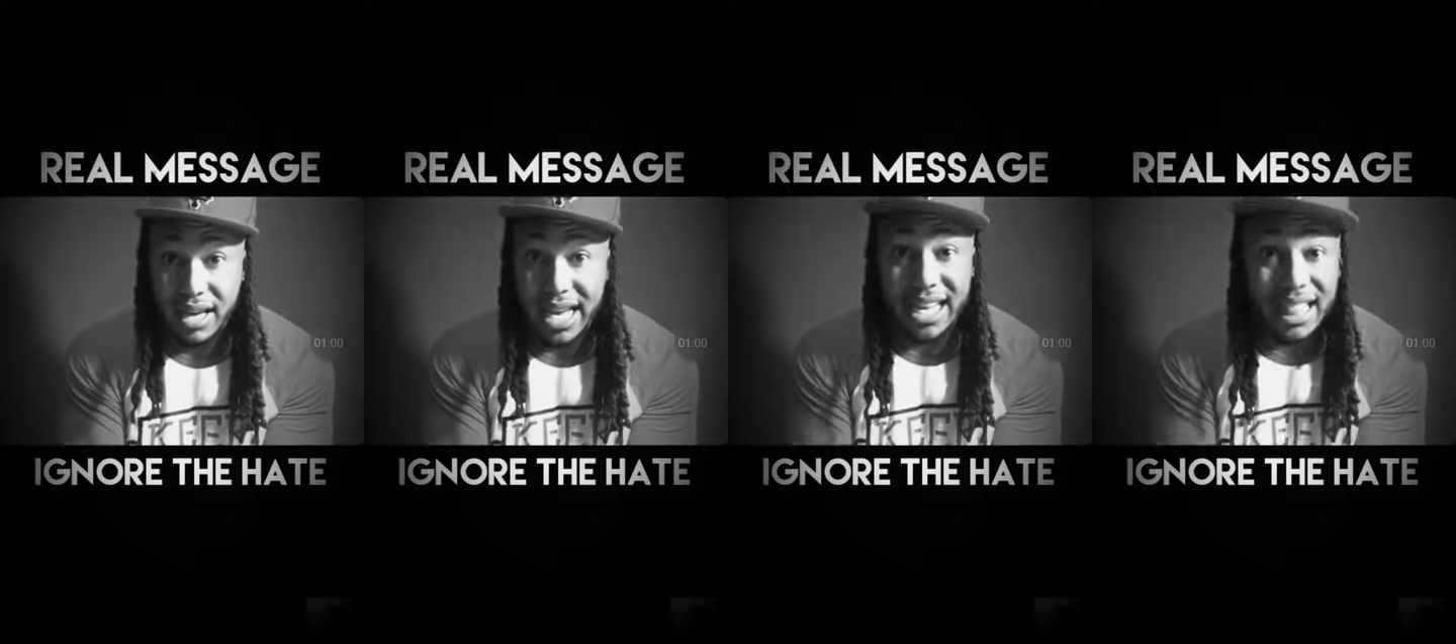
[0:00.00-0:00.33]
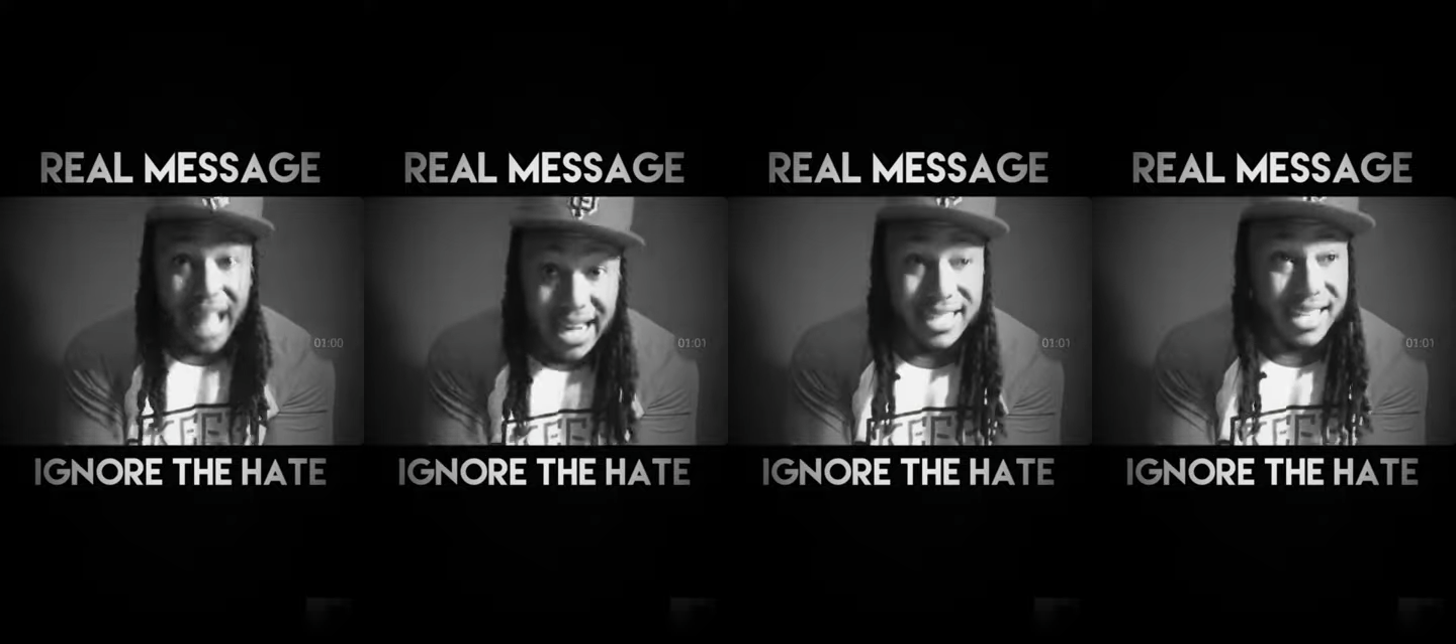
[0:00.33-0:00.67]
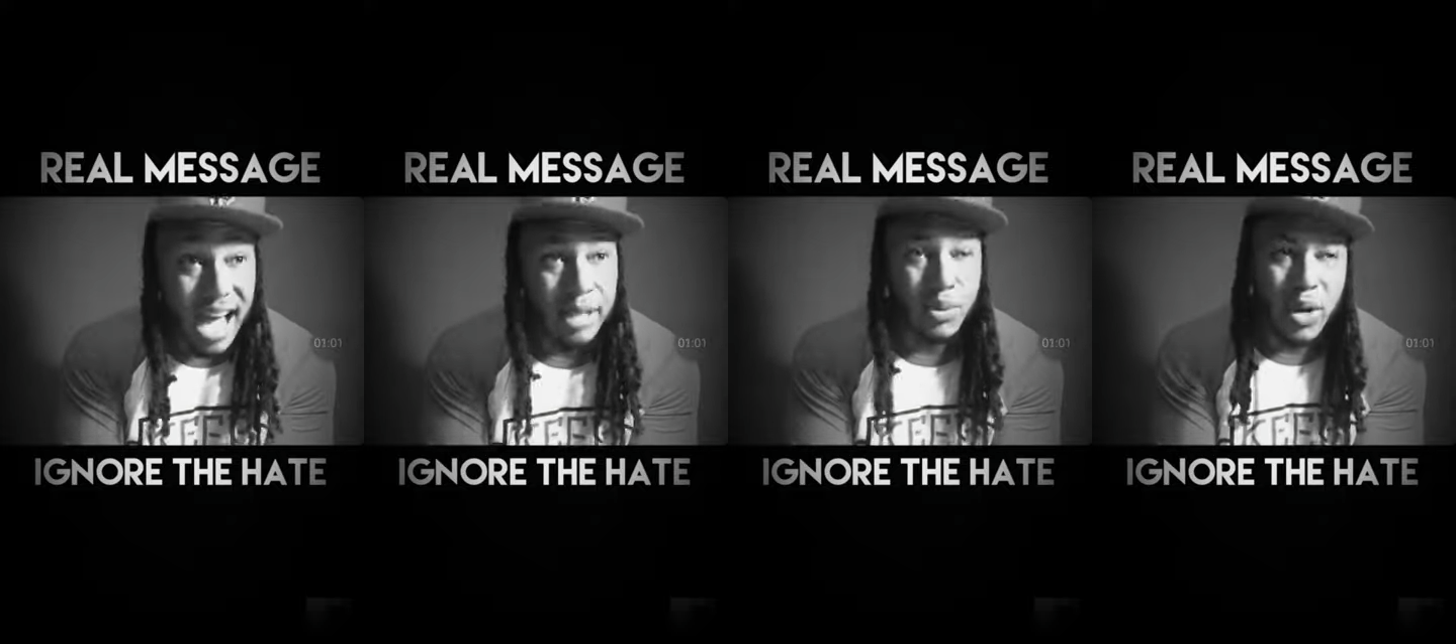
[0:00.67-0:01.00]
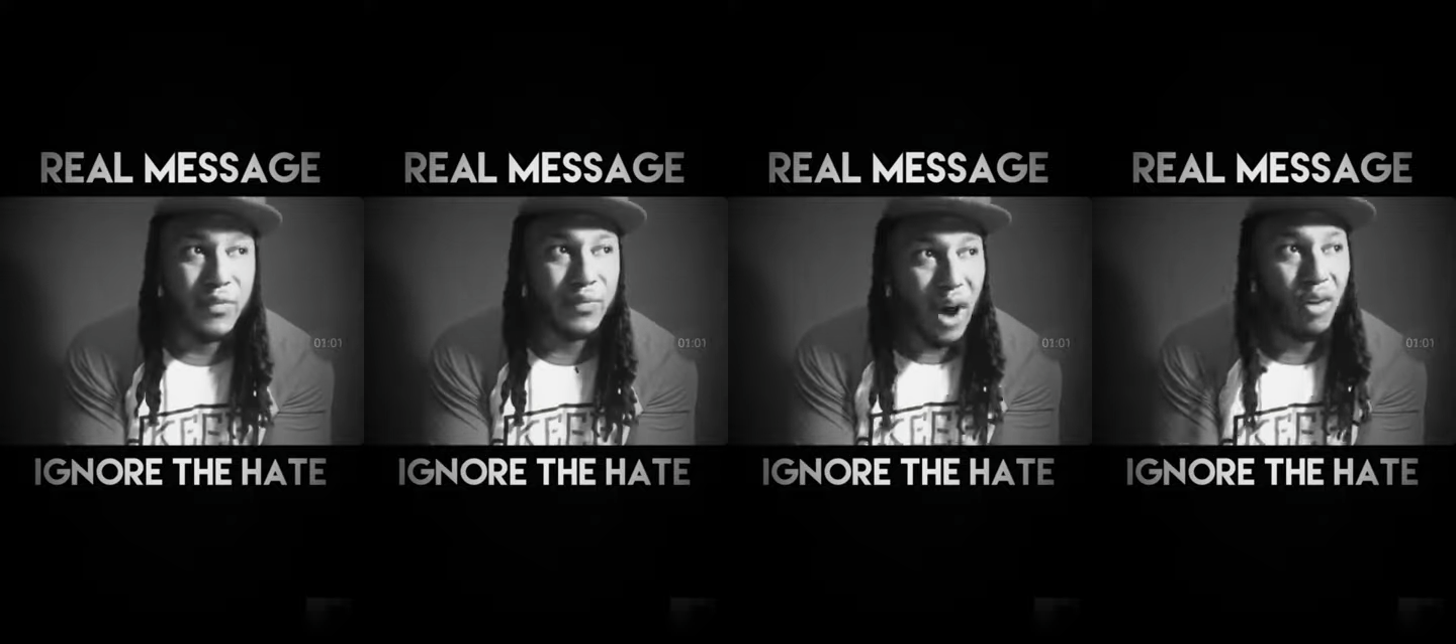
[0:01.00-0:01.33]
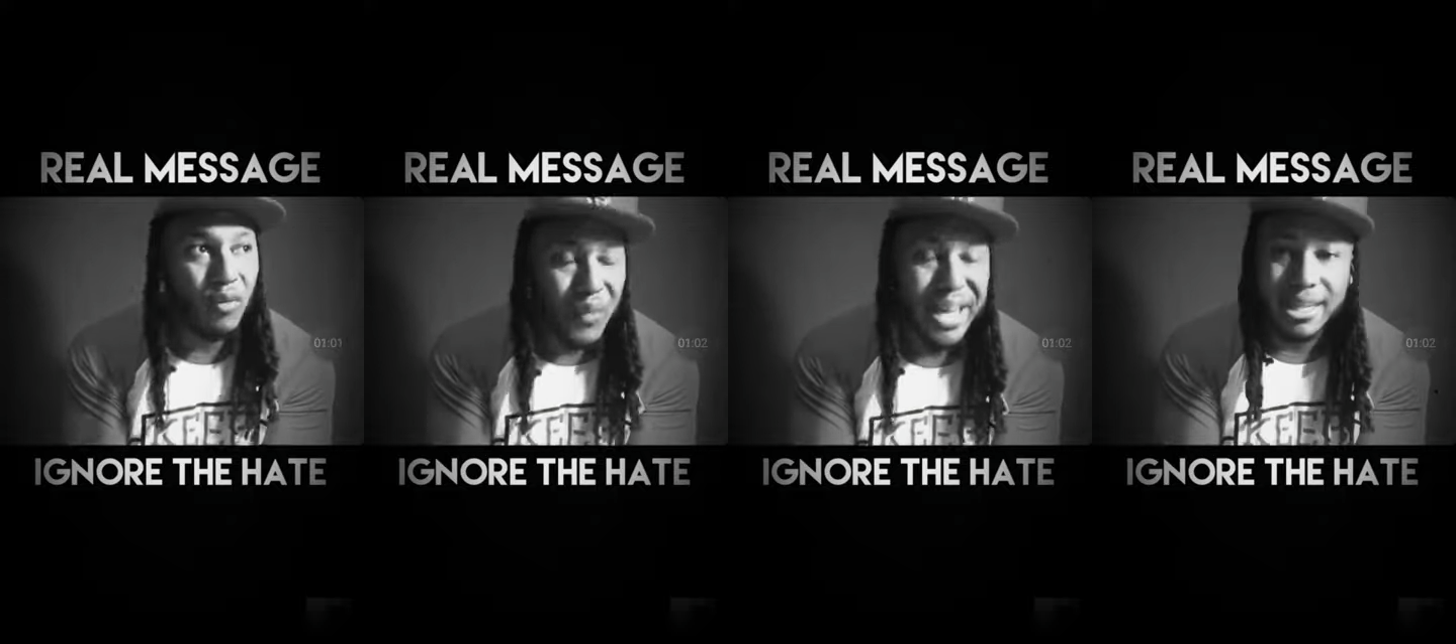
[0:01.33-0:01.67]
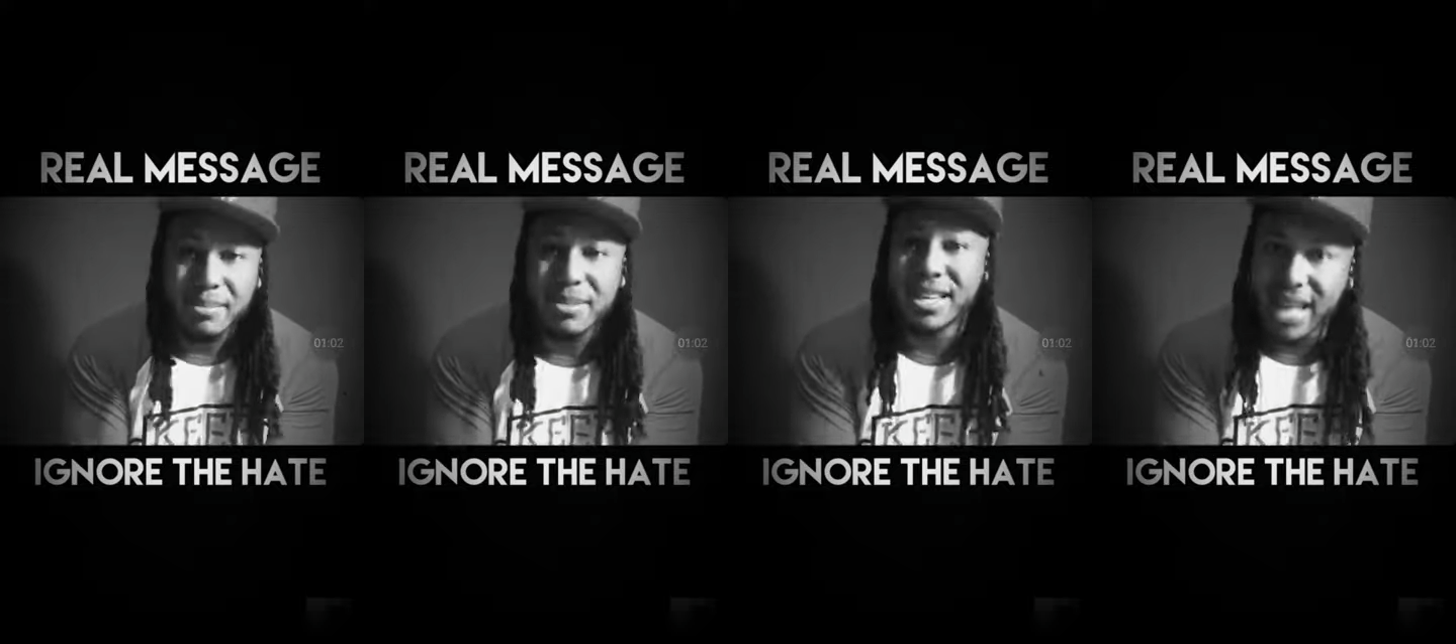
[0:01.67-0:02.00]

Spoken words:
And a lot of times we fall victim